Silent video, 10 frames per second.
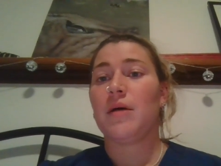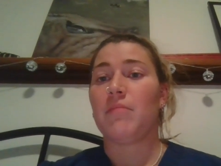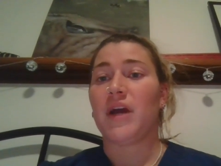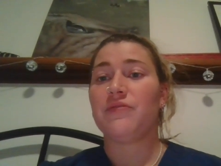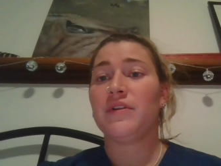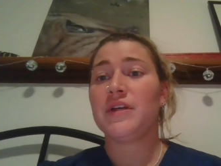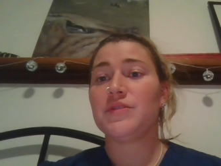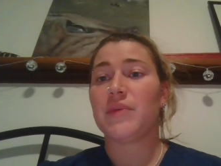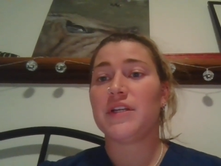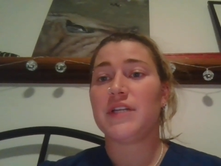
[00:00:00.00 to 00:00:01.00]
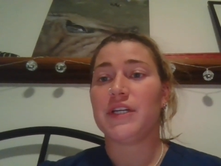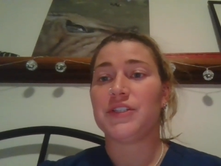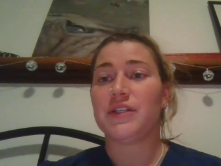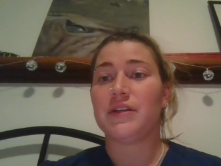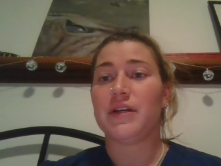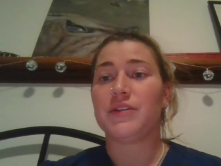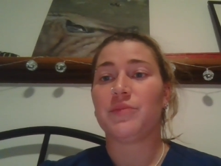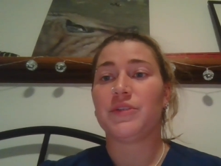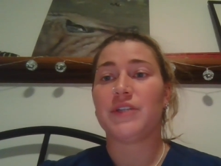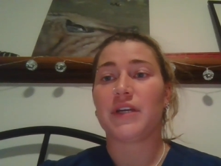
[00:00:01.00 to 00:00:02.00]
Mindfulness meditation is a
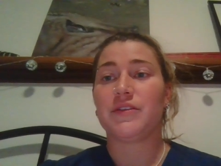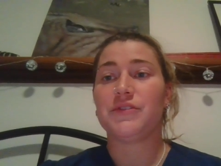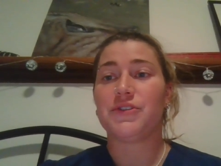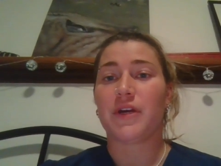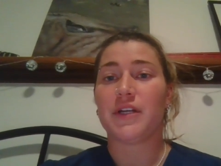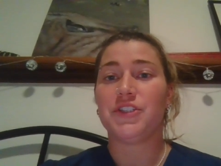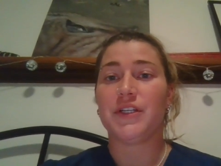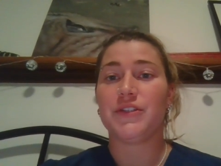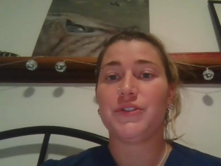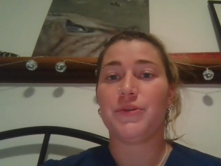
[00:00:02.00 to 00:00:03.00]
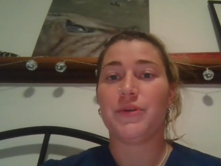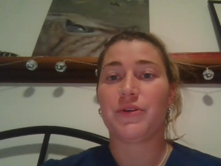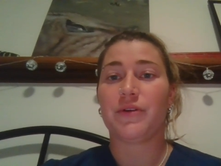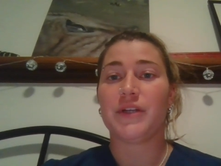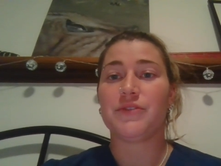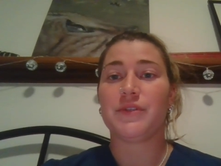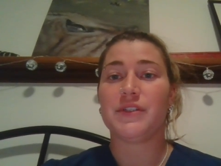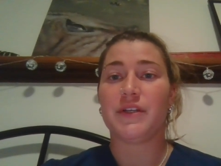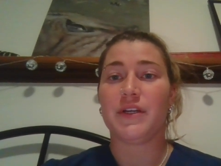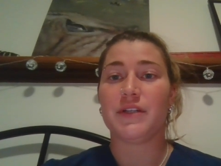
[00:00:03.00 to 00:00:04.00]
protective strategy to increase
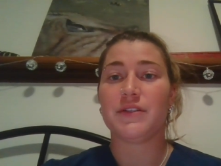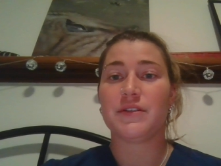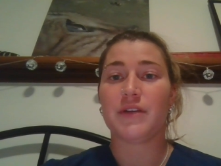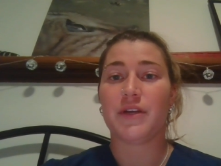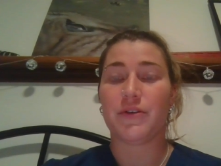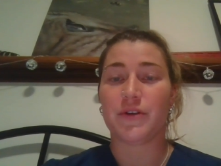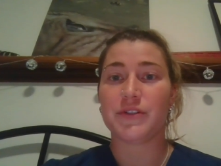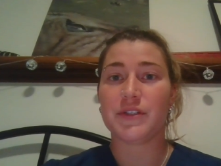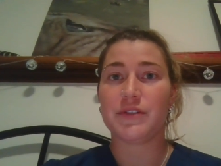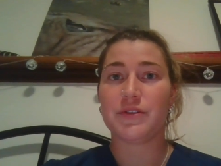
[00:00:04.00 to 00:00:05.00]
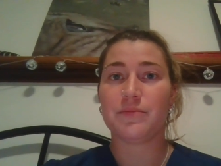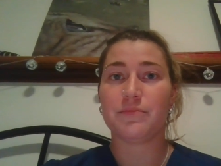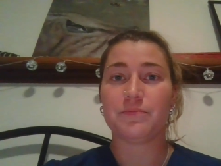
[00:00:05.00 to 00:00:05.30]
resilience in nurses.